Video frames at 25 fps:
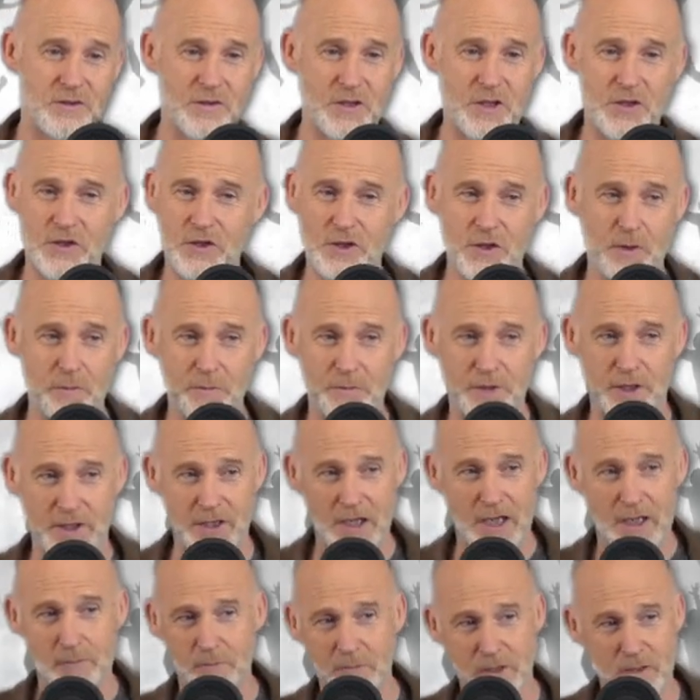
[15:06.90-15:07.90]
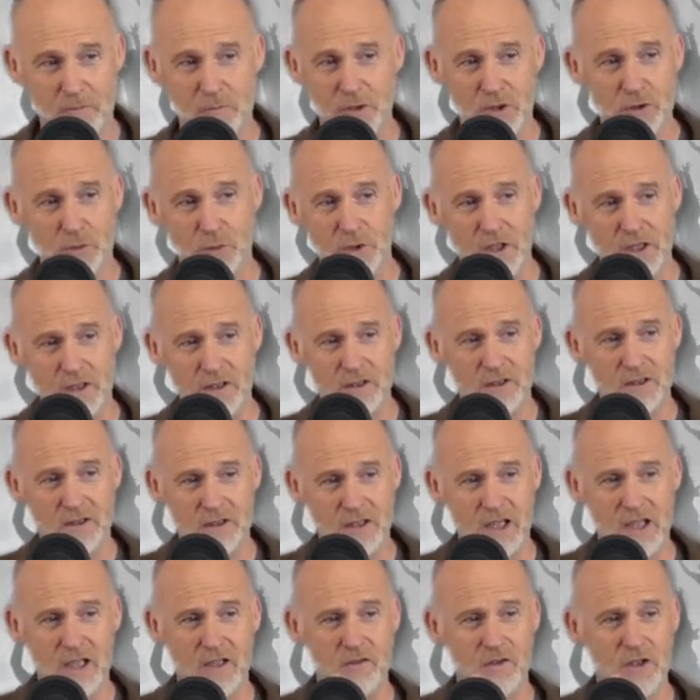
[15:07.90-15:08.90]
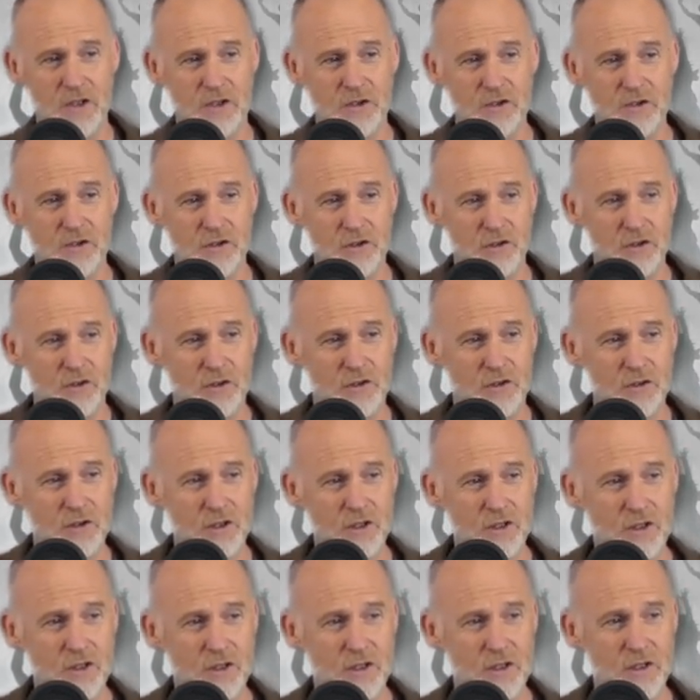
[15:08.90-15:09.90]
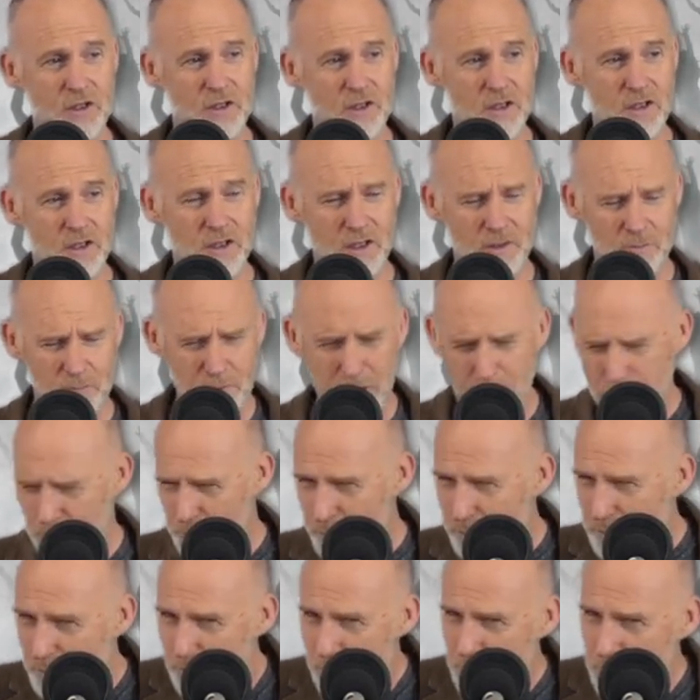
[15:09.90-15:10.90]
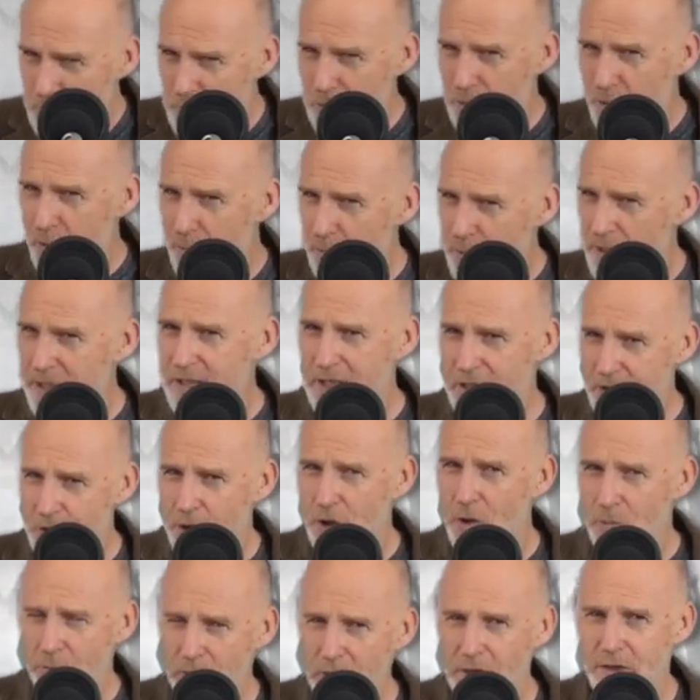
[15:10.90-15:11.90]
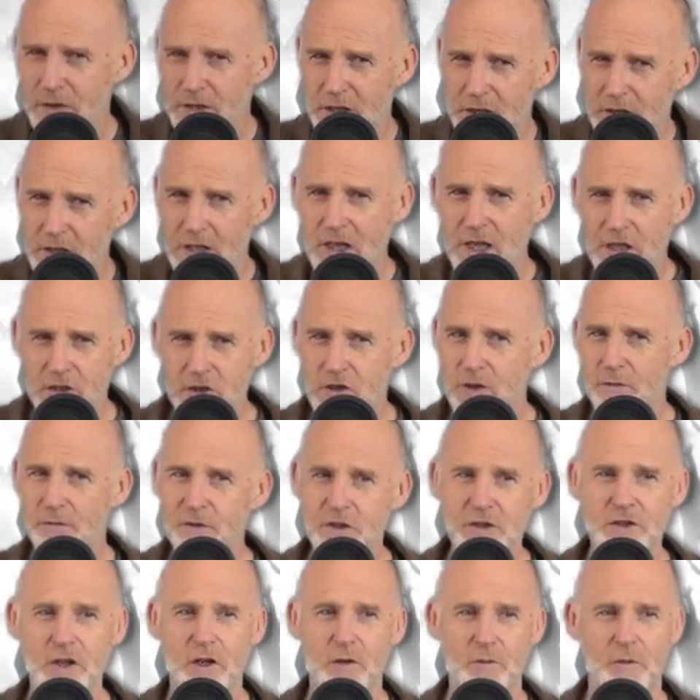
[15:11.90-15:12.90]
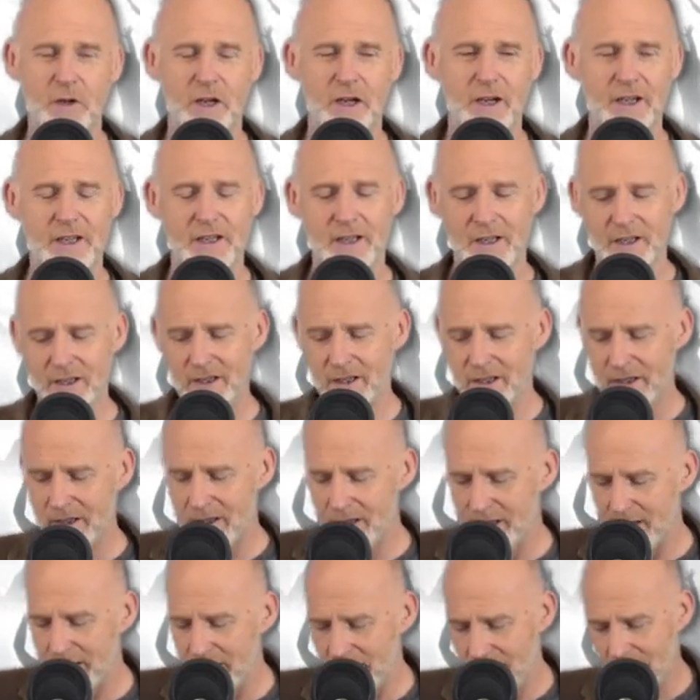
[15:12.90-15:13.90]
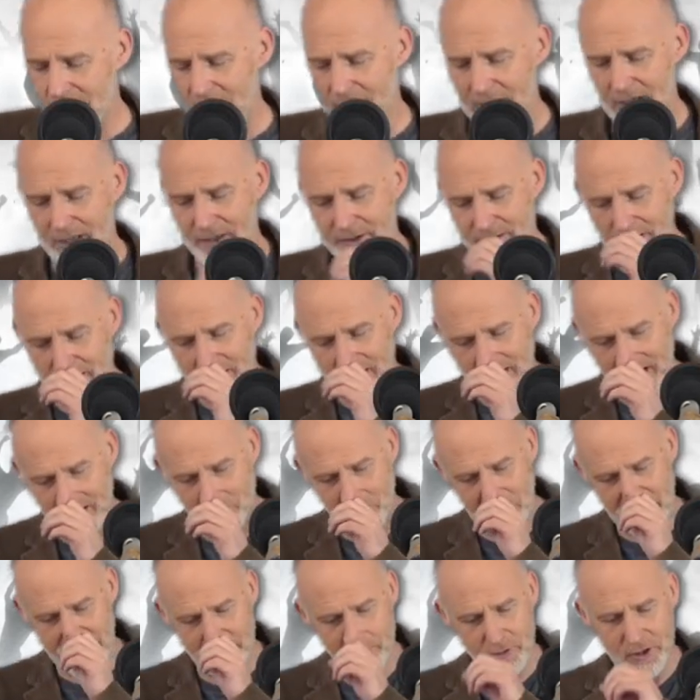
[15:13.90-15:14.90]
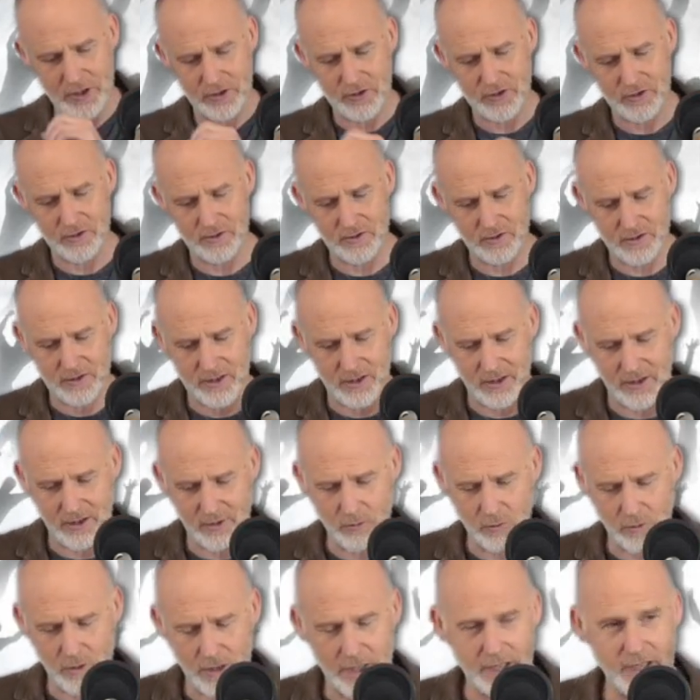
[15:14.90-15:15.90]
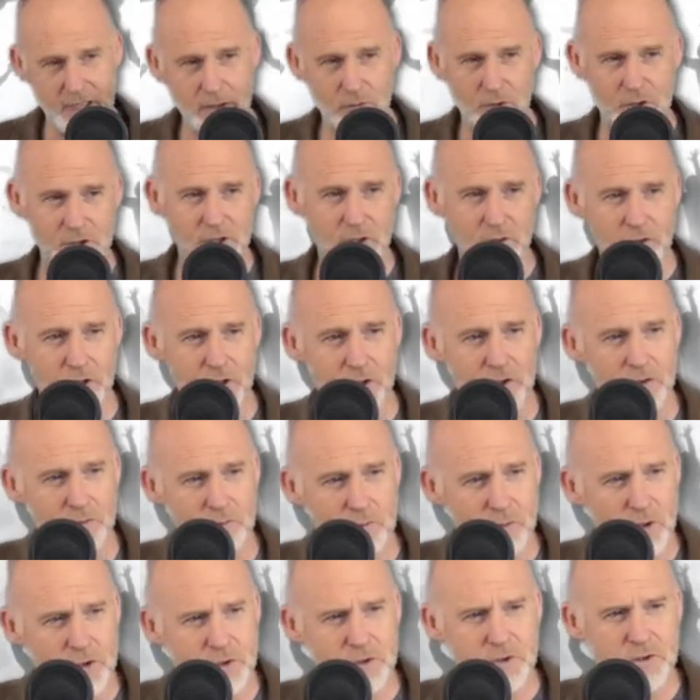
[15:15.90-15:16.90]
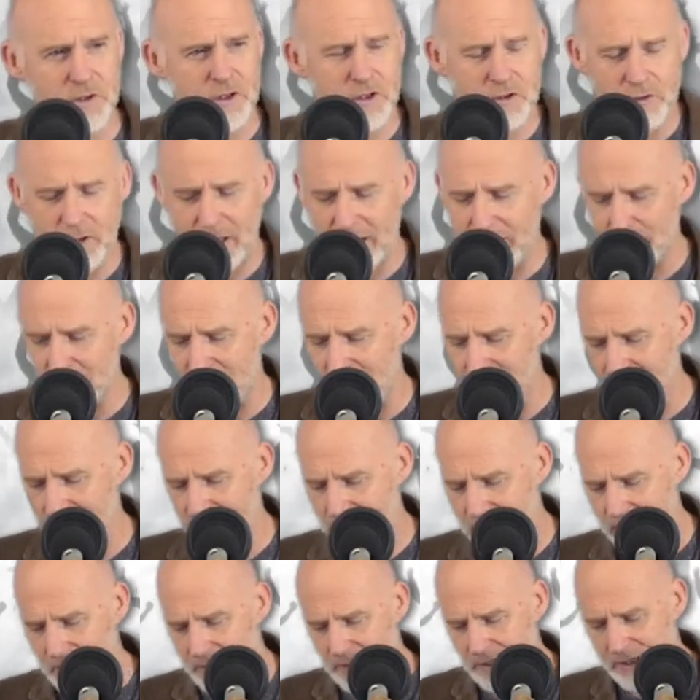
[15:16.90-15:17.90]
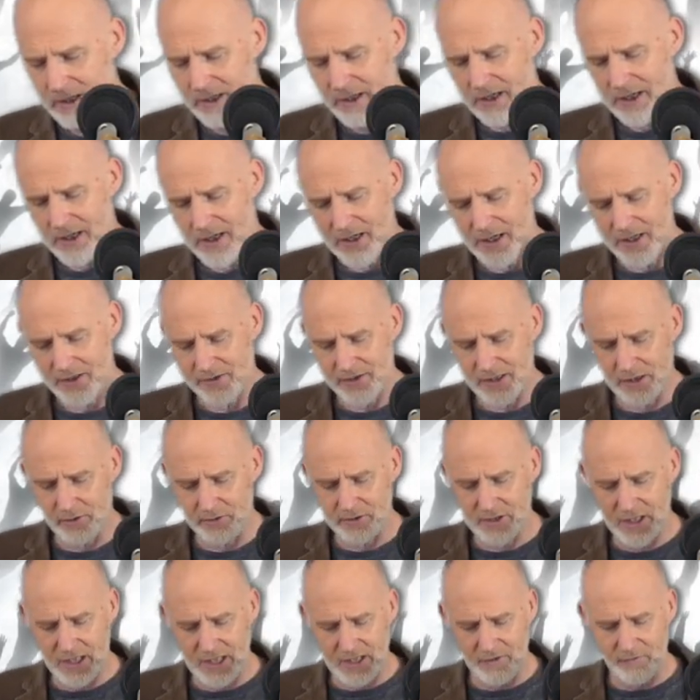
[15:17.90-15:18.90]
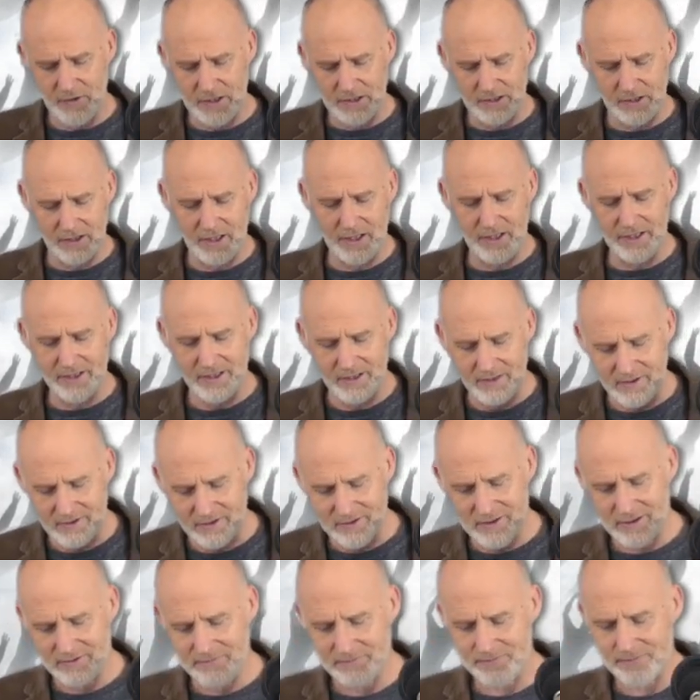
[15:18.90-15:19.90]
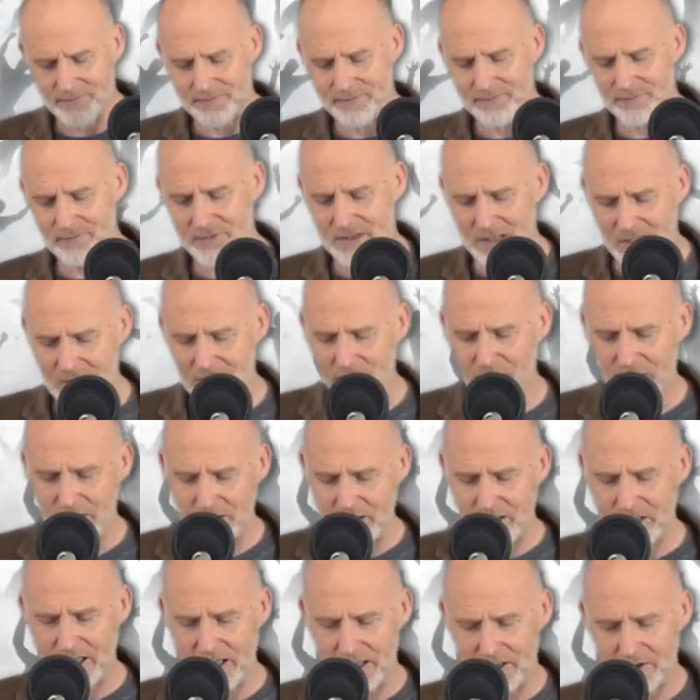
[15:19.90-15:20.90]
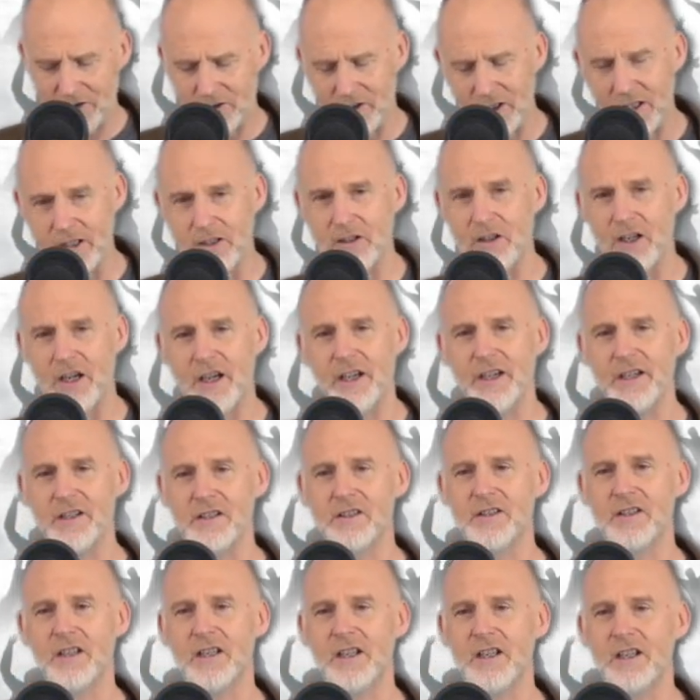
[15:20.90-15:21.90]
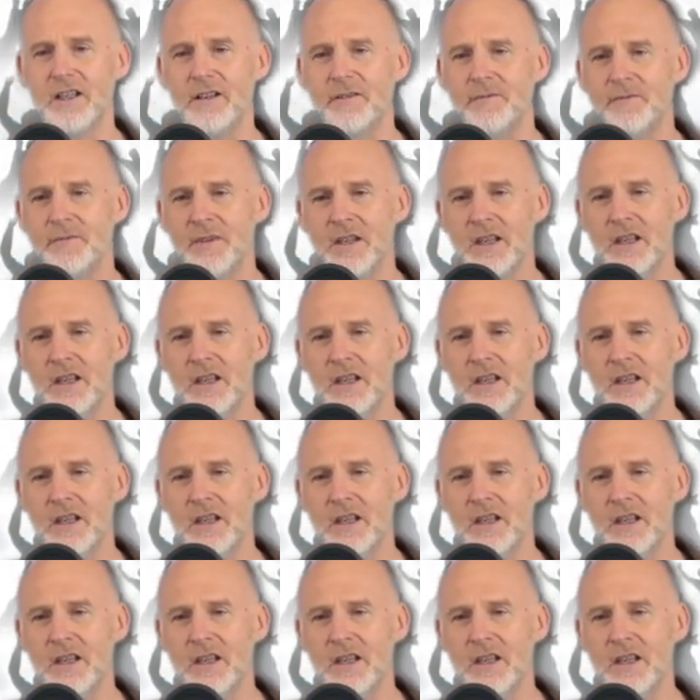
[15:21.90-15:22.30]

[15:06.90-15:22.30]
there's something happening between David and Saul. And people were sort of picking up that, that something's not right. And Ahimelech was kind of, why are you on your own? What's the crack here? Now, David lies. David actually lies here.